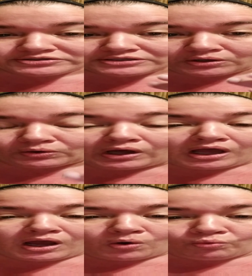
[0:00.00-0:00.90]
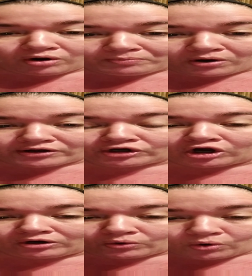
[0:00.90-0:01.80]
So warm water
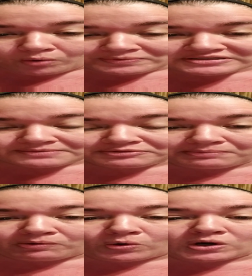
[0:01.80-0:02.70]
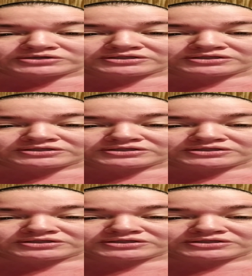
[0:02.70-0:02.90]
opens up the pores,